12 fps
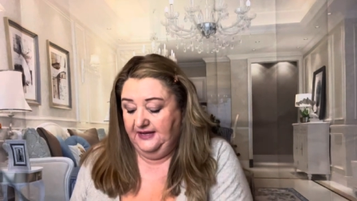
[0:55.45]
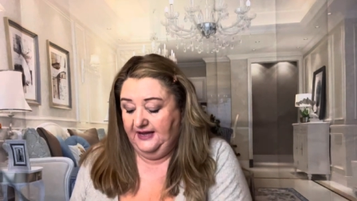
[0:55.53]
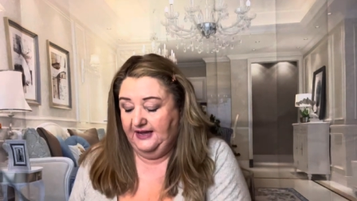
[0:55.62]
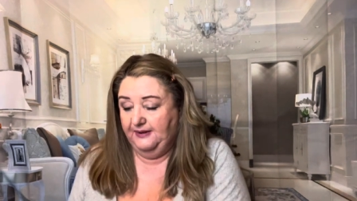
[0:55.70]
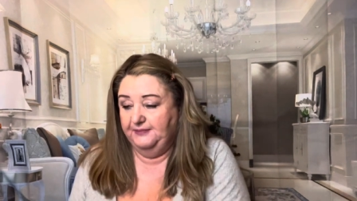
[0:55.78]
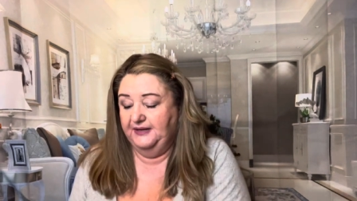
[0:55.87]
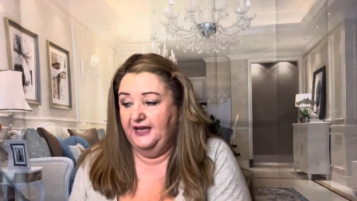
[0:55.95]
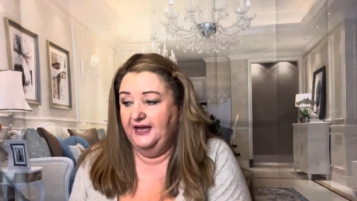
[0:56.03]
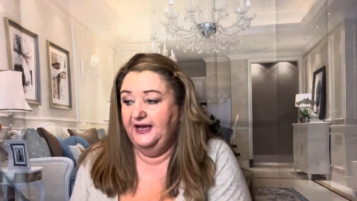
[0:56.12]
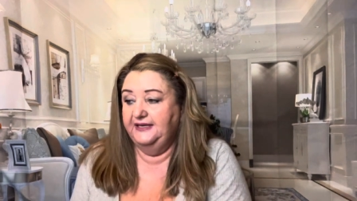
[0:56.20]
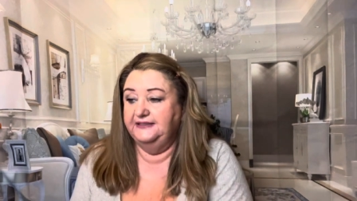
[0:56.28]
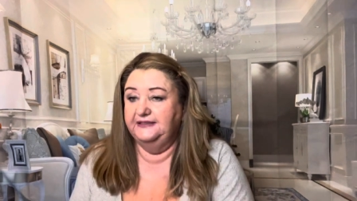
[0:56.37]
I
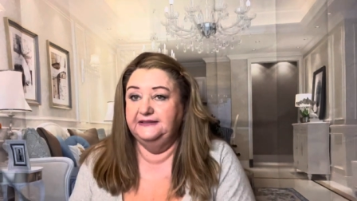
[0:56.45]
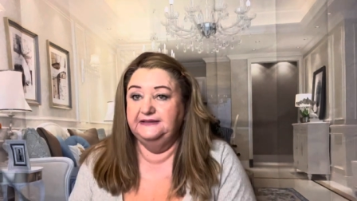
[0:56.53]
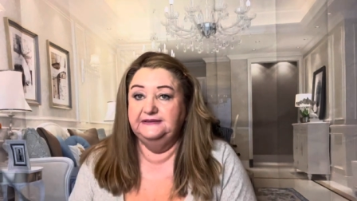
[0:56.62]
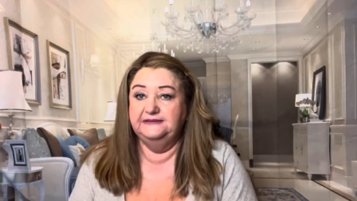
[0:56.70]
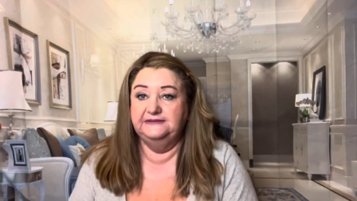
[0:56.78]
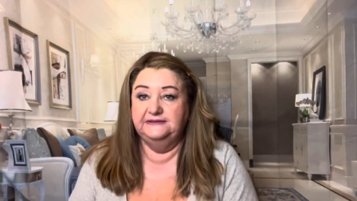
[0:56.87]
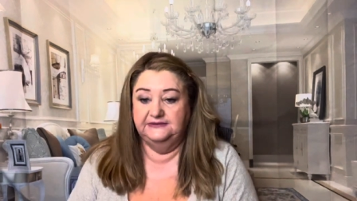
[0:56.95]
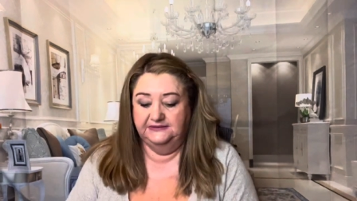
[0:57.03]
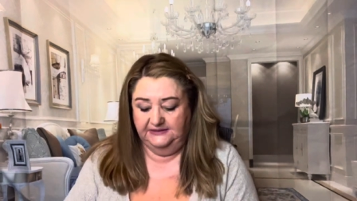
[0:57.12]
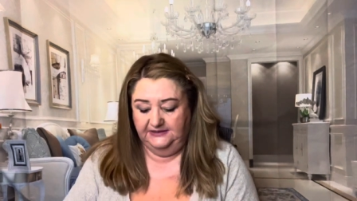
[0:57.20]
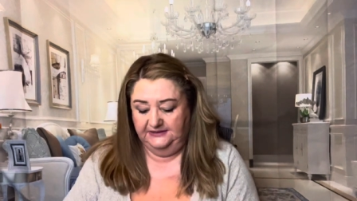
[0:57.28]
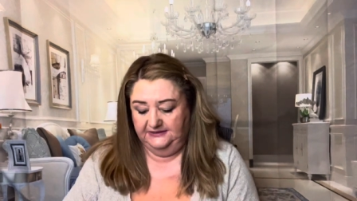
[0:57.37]
applied,
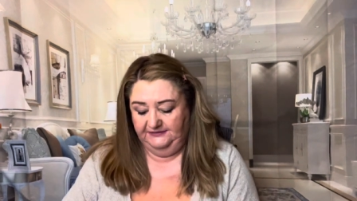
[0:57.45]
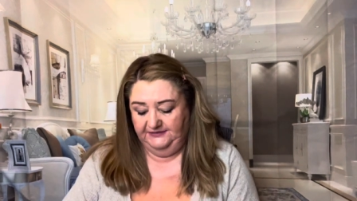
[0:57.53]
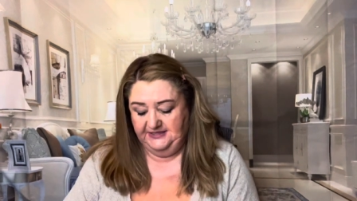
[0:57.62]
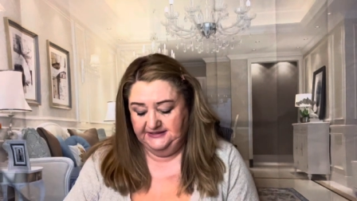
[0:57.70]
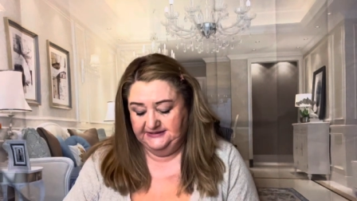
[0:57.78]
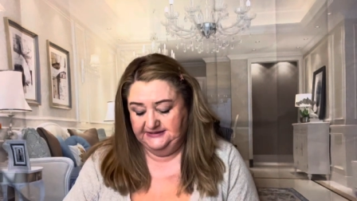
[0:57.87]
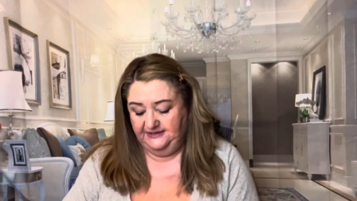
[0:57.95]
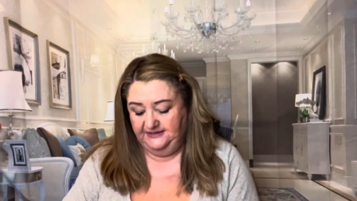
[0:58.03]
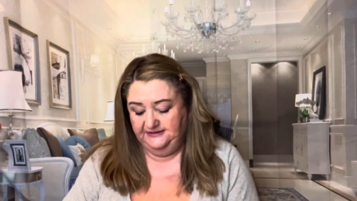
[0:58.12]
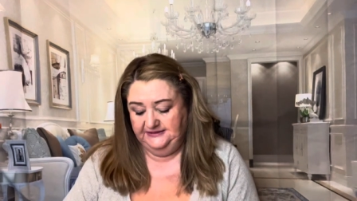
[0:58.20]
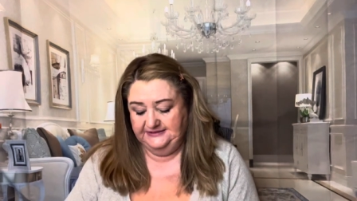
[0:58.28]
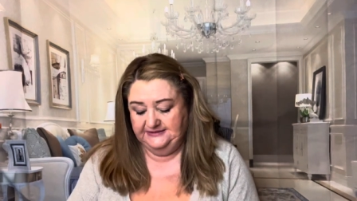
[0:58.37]
I think it's
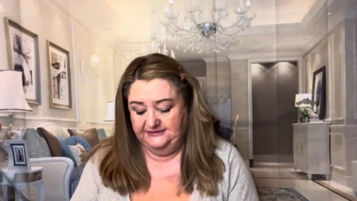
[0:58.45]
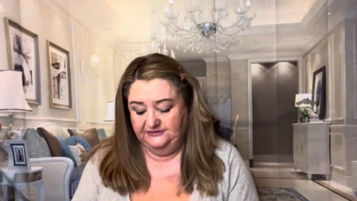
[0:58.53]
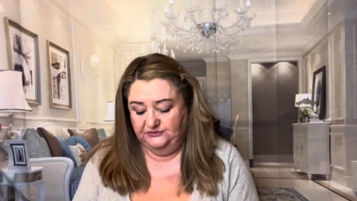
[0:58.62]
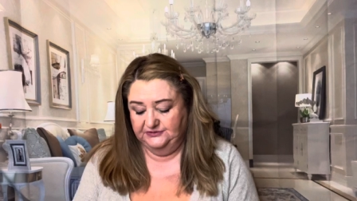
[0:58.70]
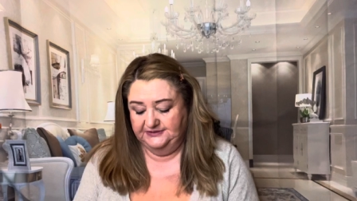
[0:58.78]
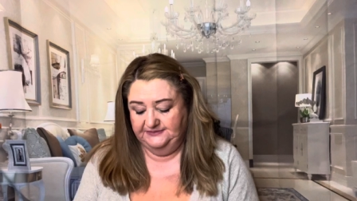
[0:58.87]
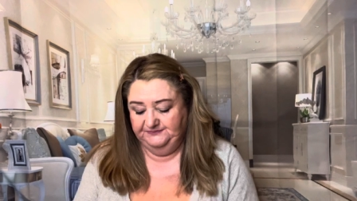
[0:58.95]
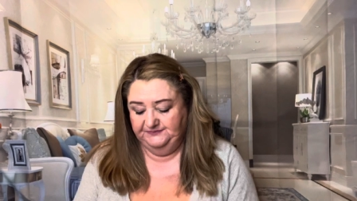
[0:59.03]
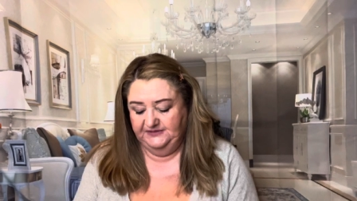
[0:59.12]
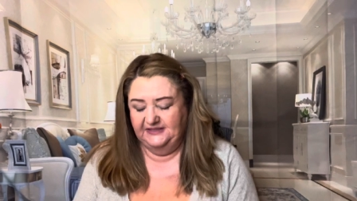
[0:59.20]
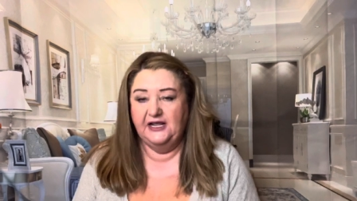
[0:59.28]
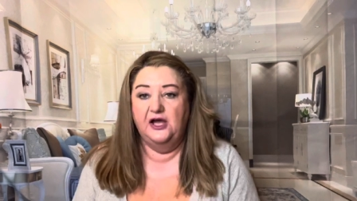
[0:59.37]
Sunlit, or
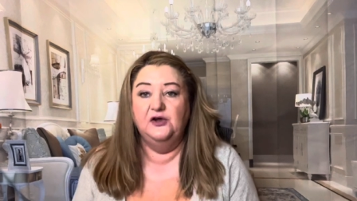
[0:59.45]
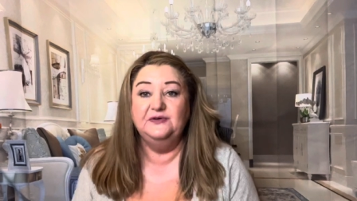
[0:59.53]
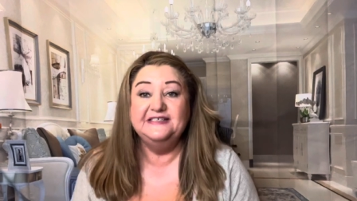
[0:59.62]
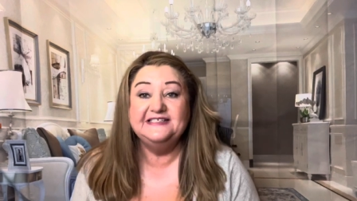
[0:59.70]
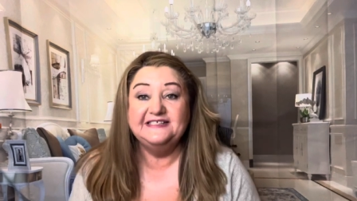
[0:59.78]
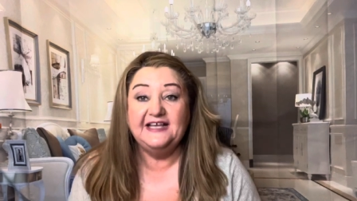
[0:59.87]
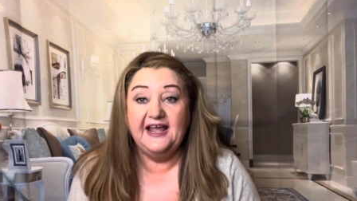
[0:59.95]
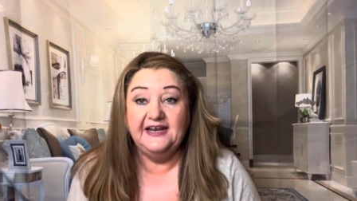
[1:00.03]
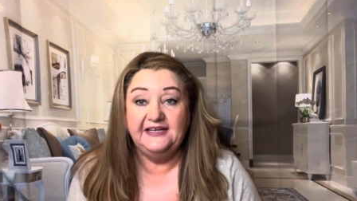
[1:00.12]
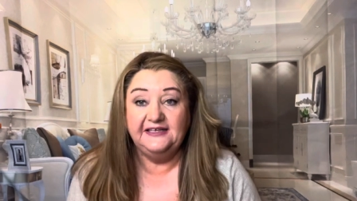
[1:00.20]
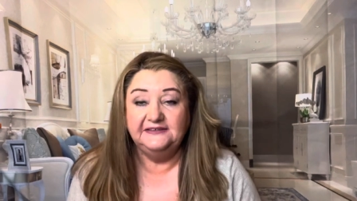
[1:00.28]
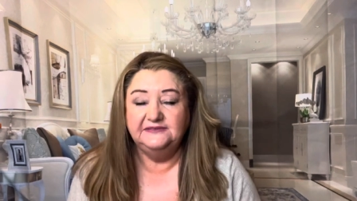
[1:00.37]
no,
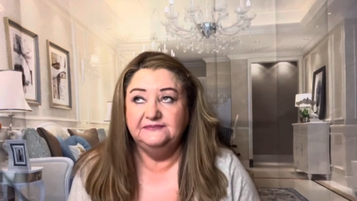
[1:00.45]
Sandy.